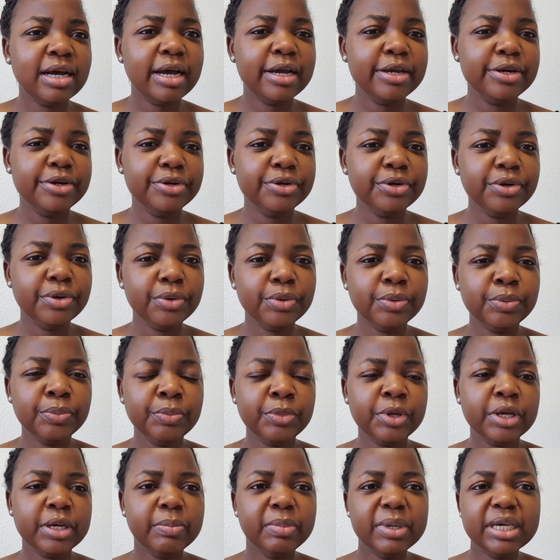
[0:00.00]
I don't know.
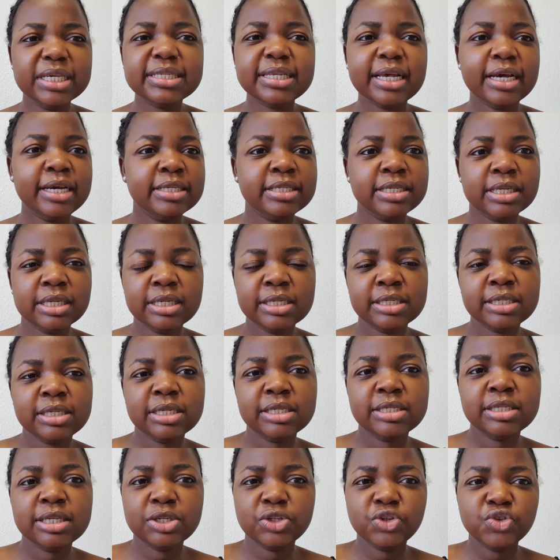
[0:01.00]
Mixa
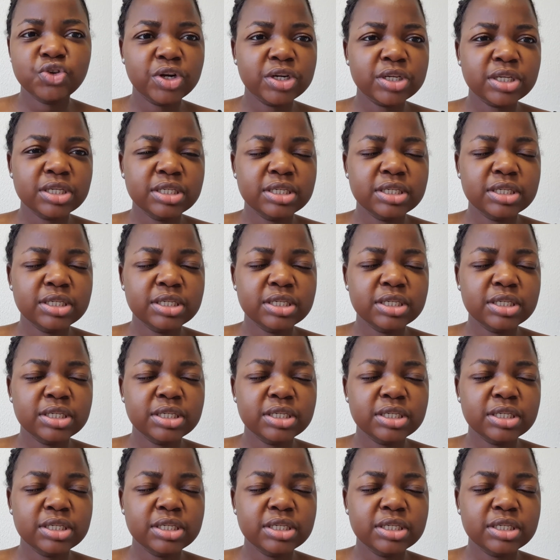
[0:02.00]
is a drug.